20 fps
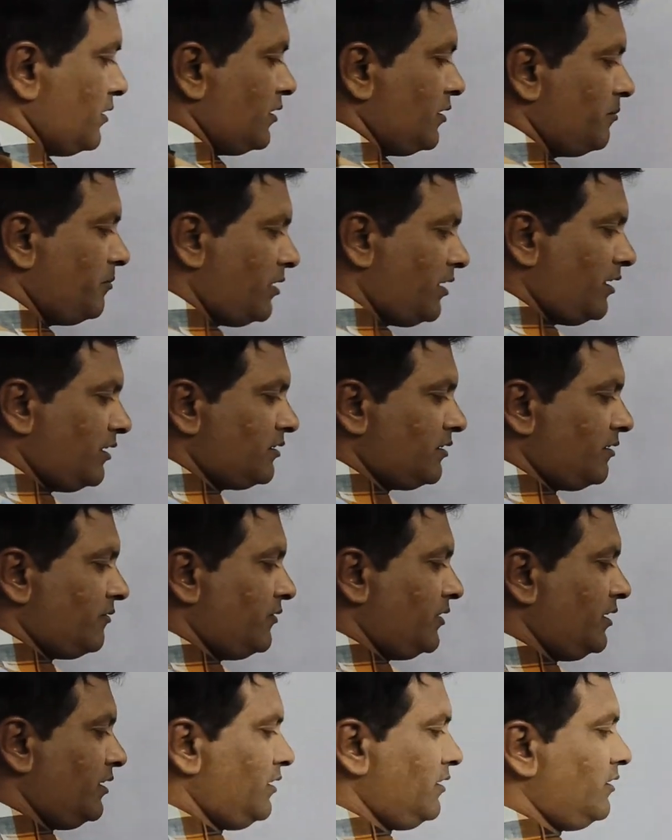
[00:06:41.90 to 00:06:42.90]
The path of
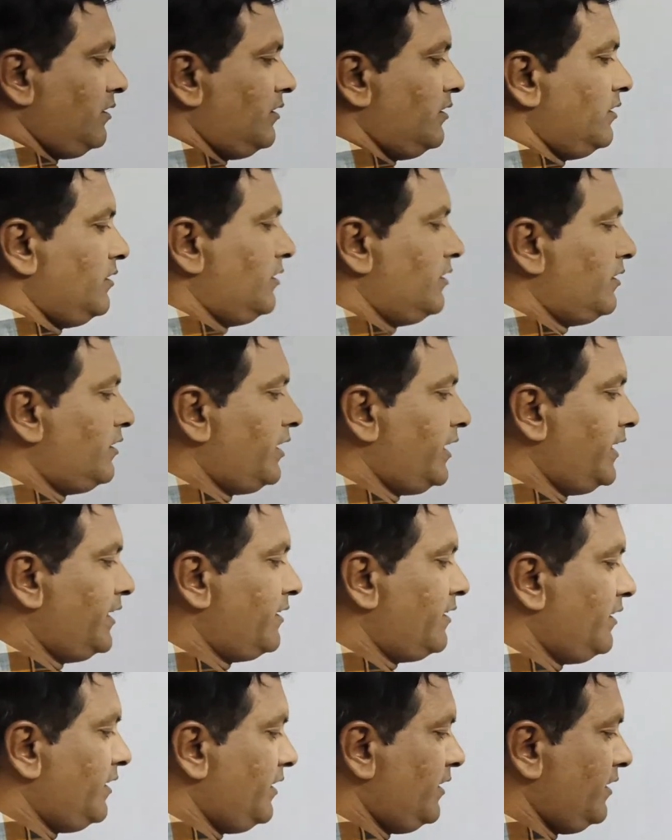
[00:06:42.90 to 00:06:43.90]
the light
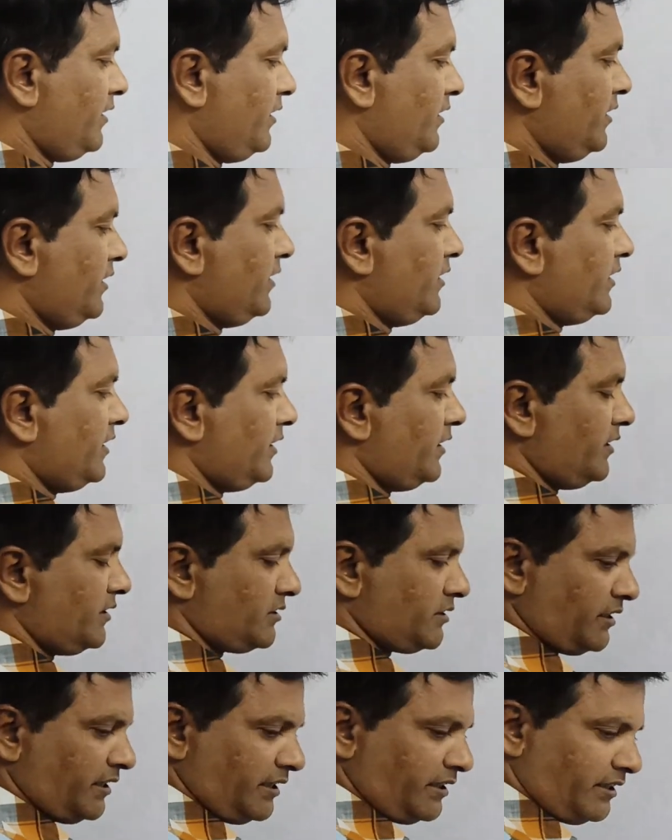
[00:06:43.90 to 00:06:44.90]
ray in a
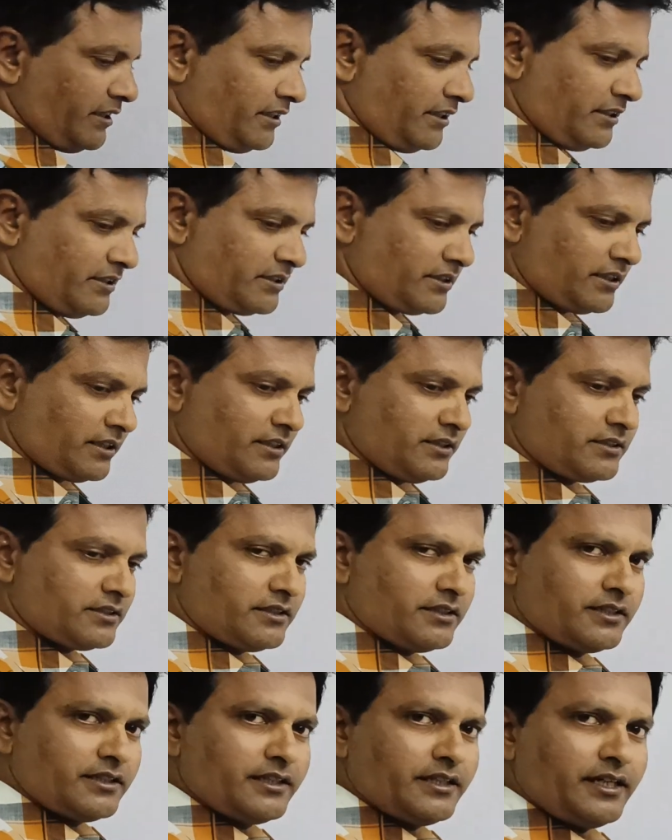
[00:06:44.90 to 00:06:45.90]
straight line is
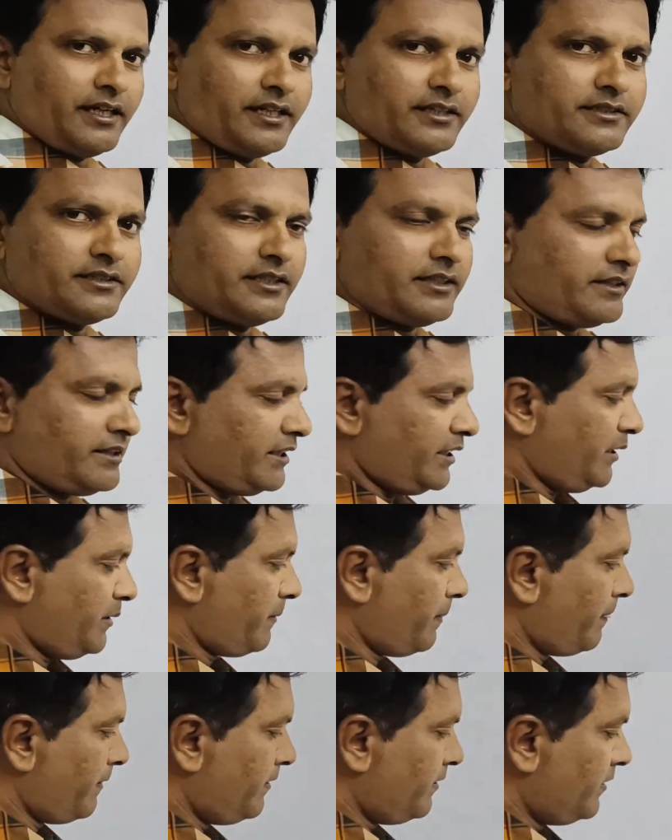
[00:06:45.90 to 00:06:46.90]
considered as a ray.
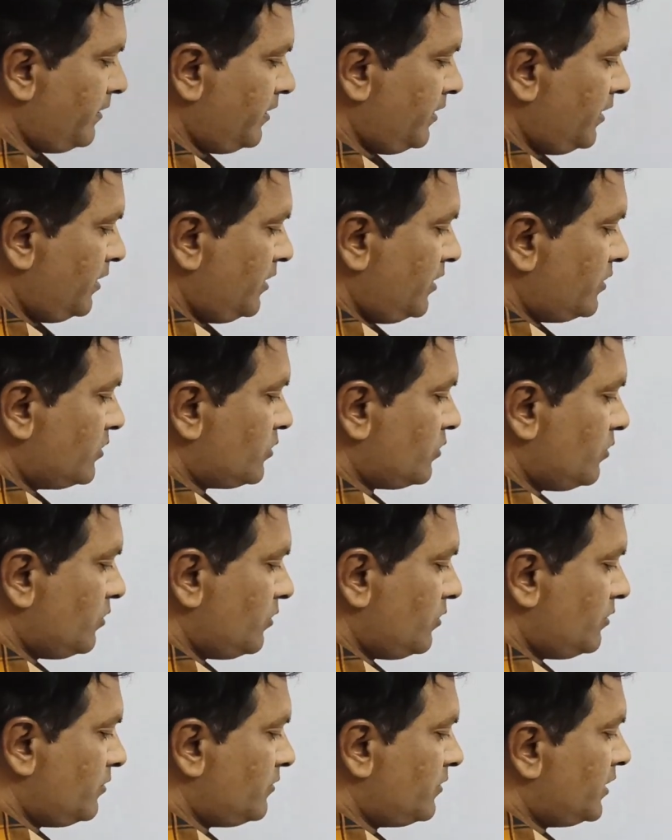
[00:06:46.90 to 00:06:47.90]

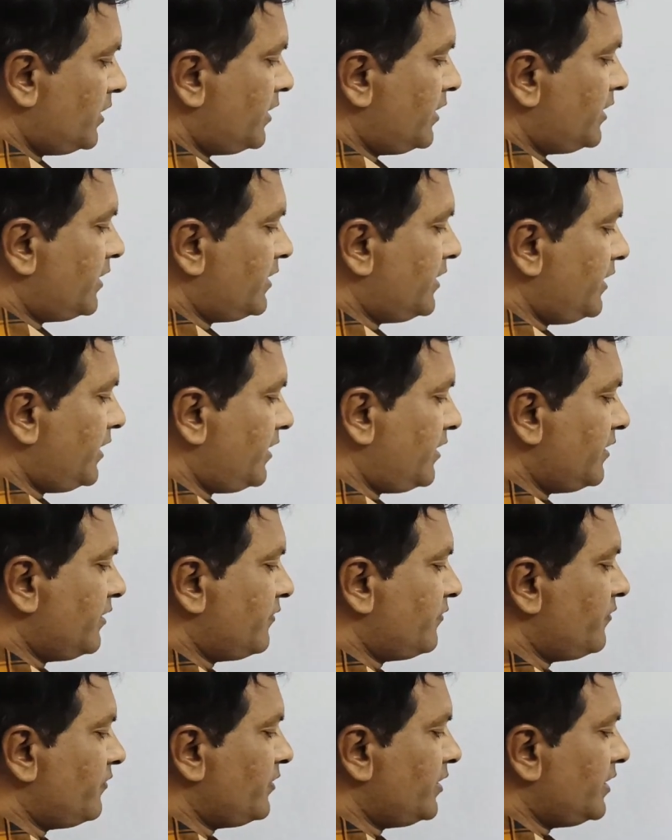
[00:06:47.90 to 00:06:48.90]
So here if
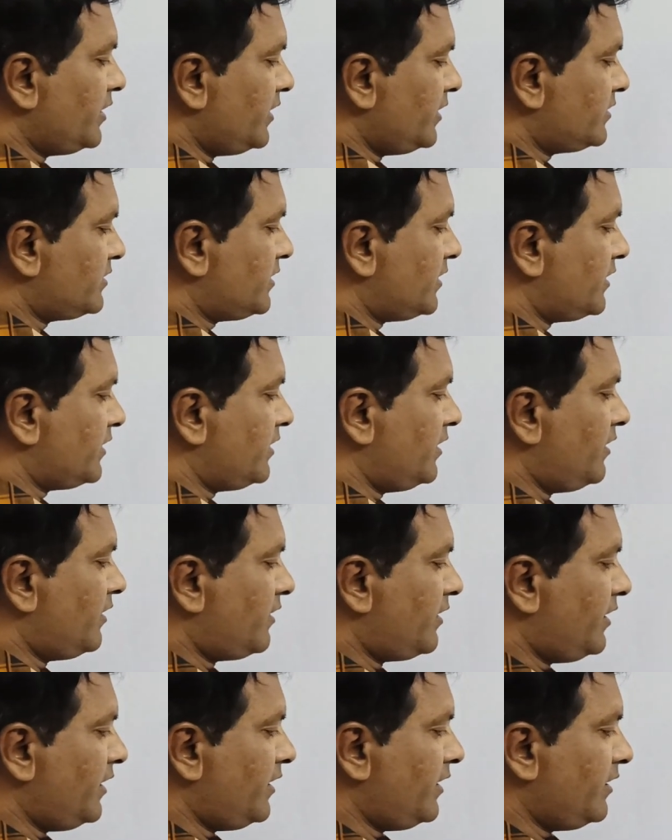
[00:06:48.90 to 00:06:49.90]
a single
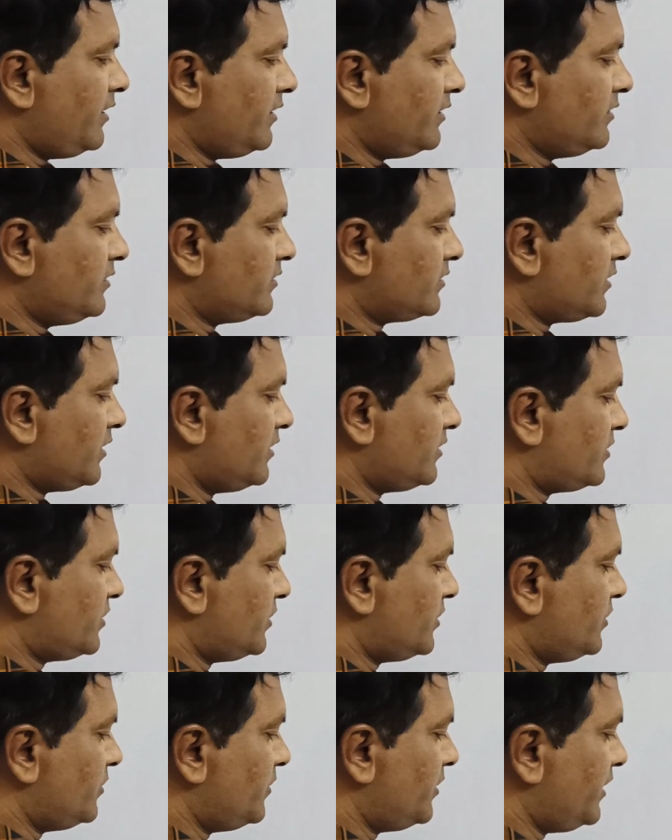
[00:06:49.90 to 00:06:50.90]
ray is
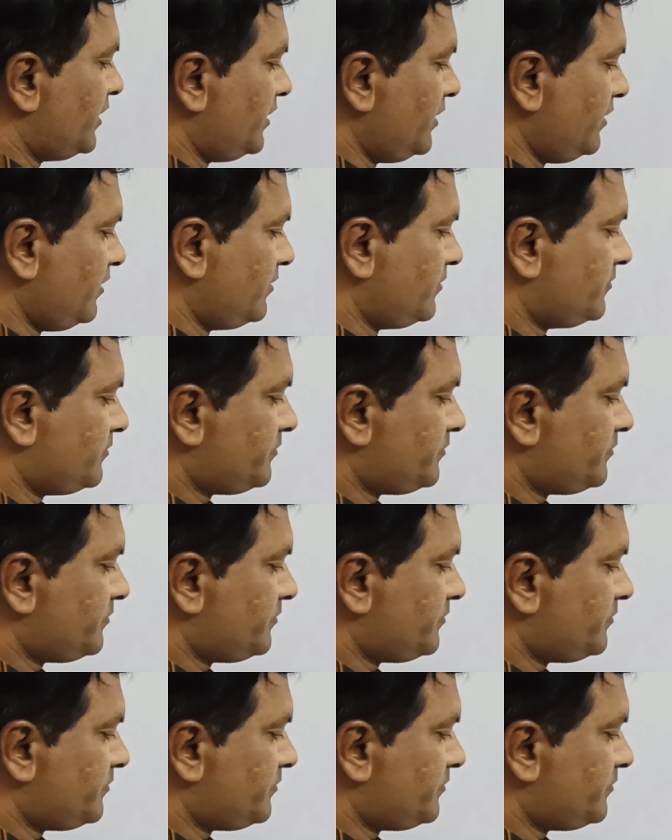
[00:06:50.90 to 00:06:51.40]
constituting